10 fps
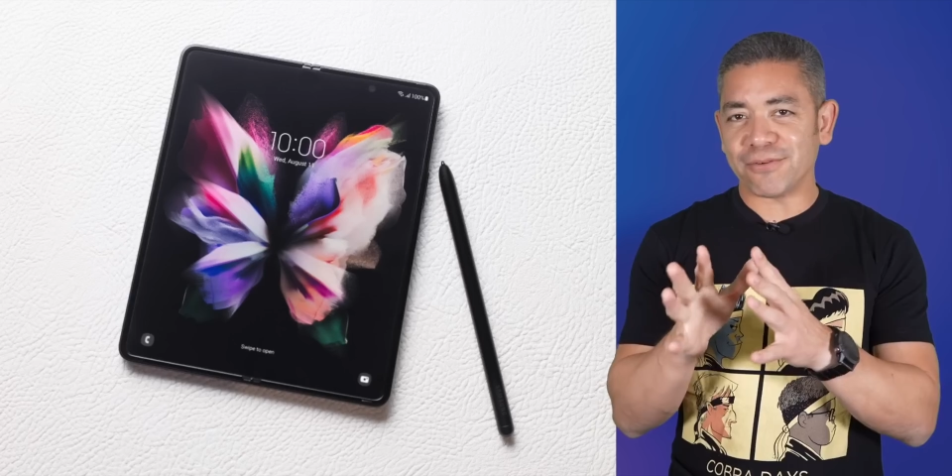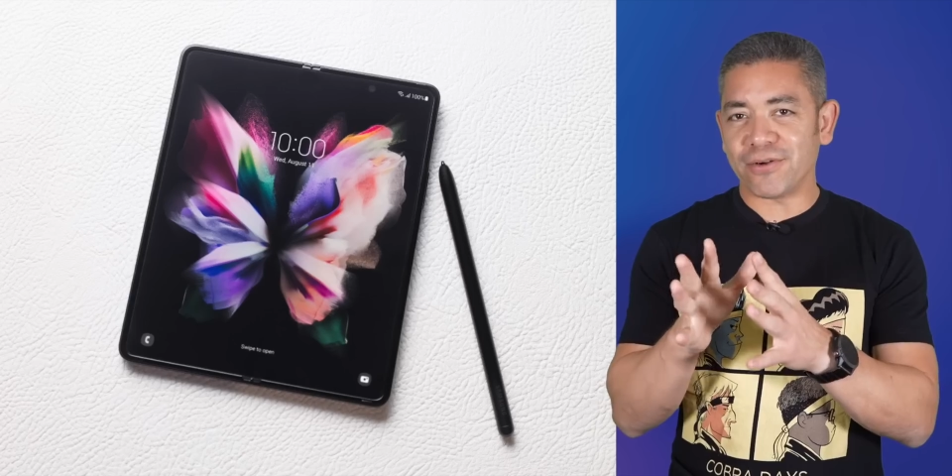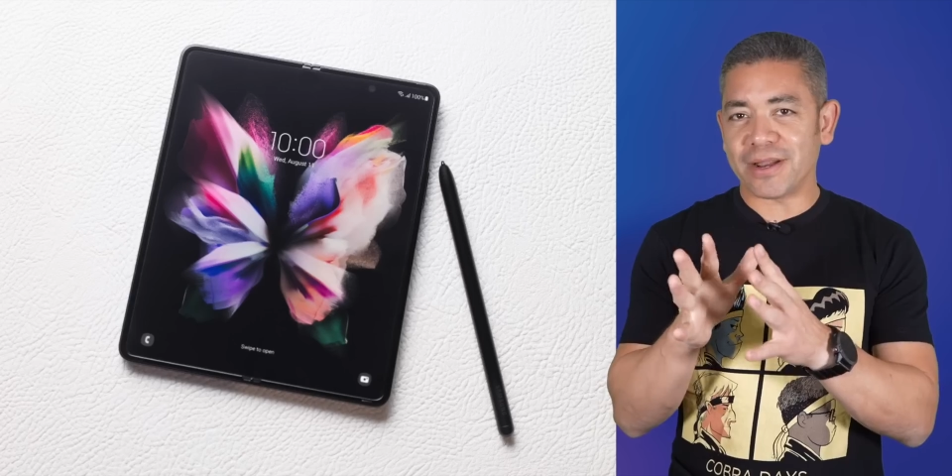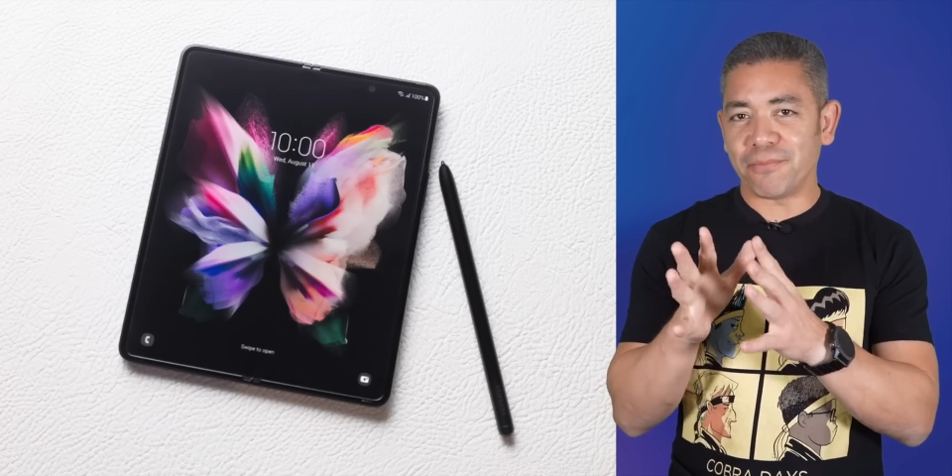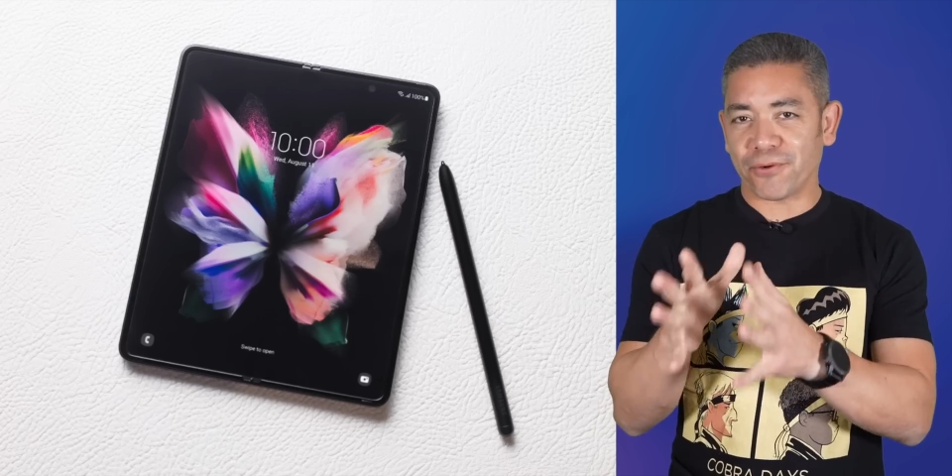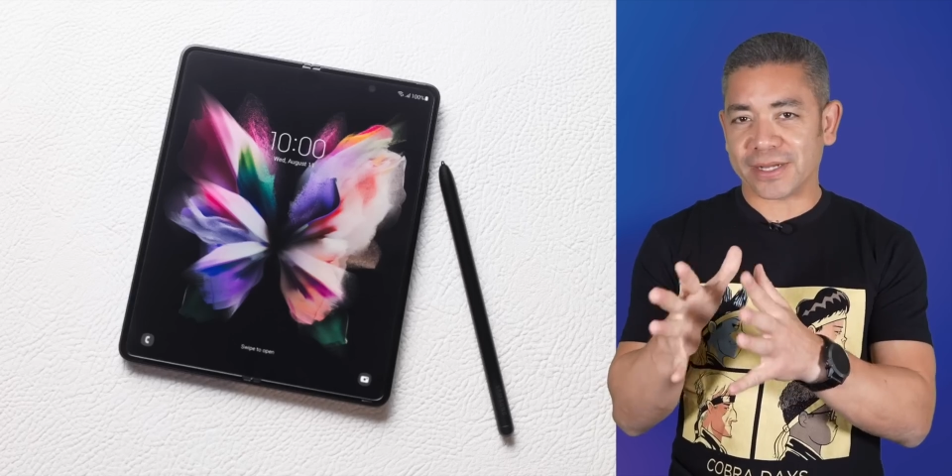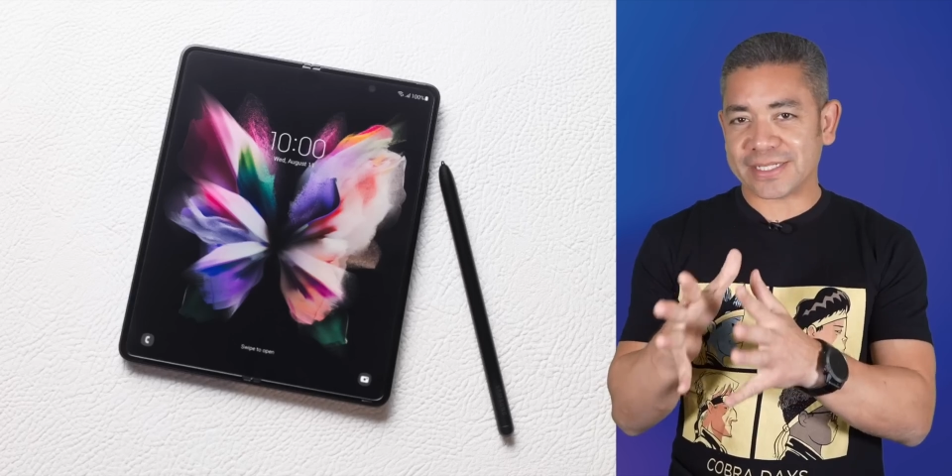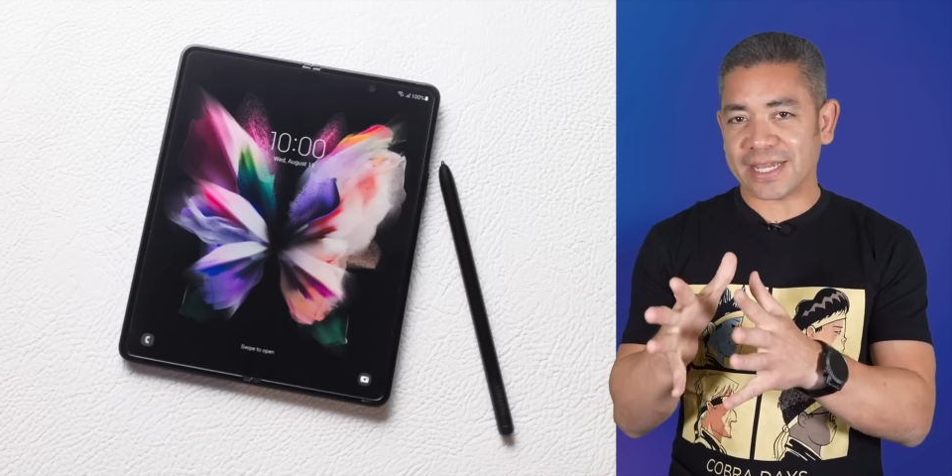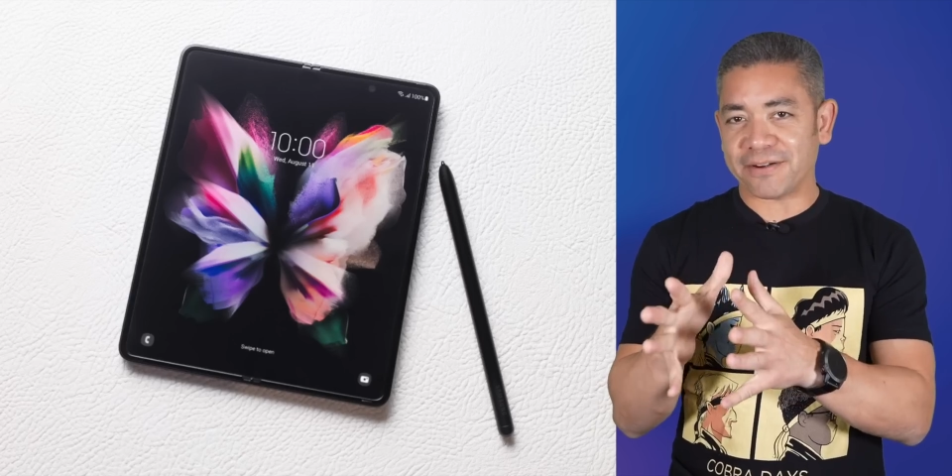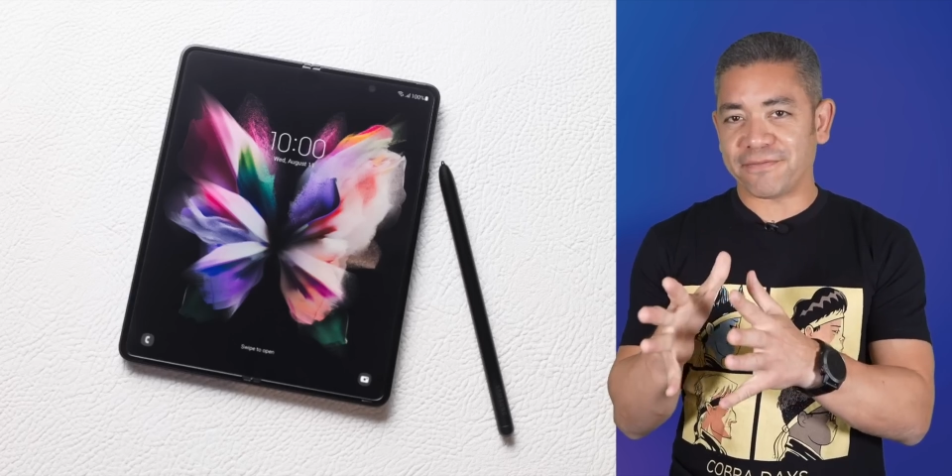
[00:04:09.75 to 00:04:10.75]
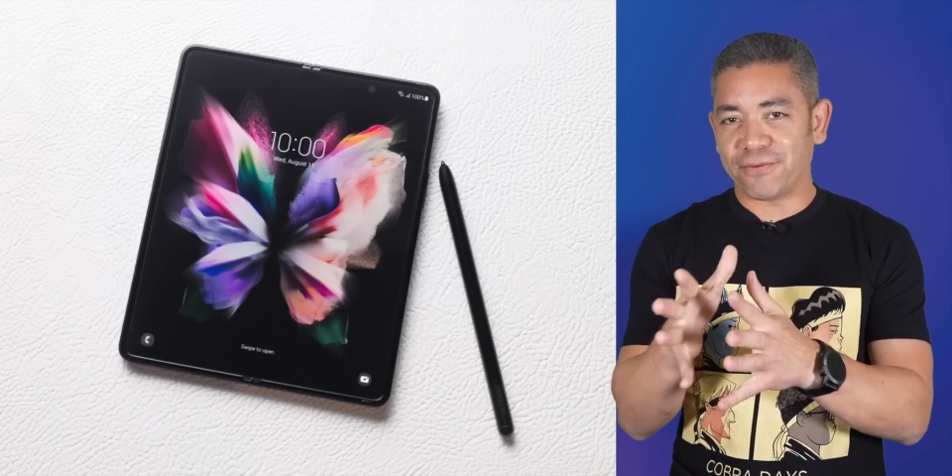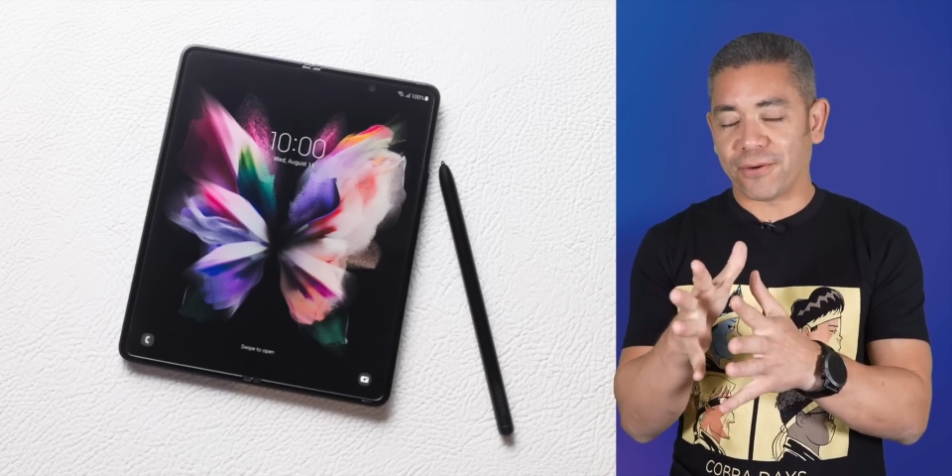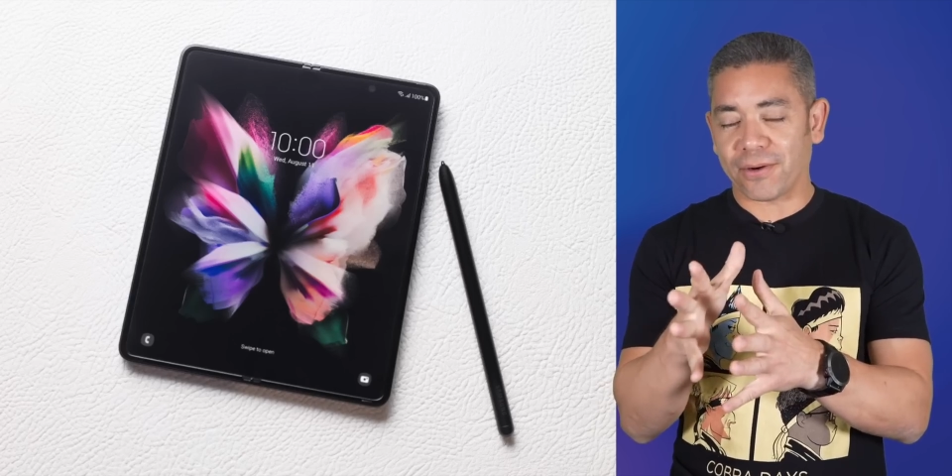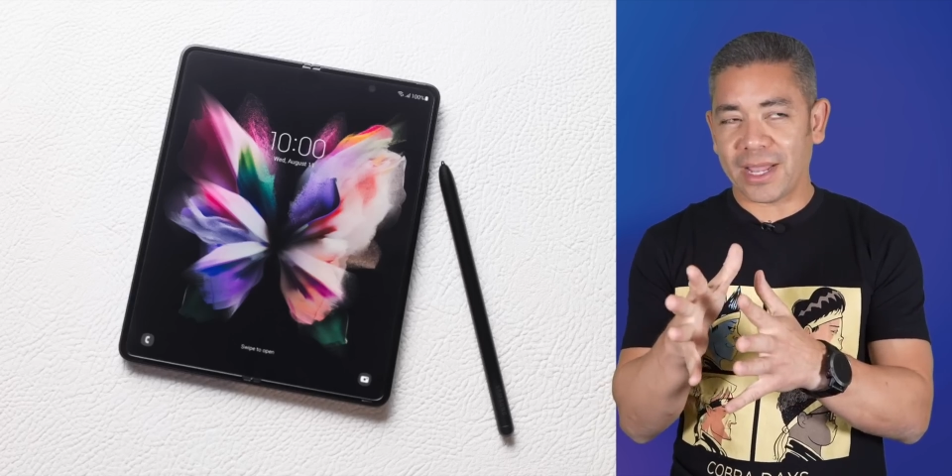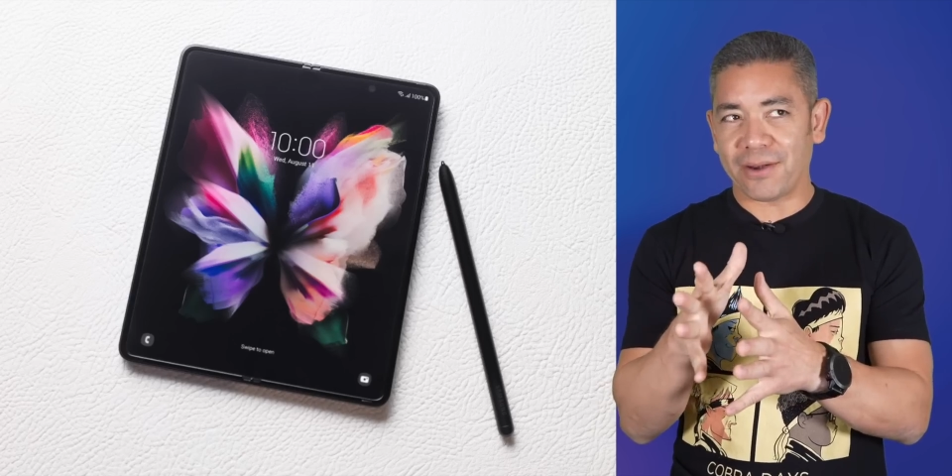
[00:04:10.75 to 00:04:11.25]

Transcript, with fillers: one I'm more excited for,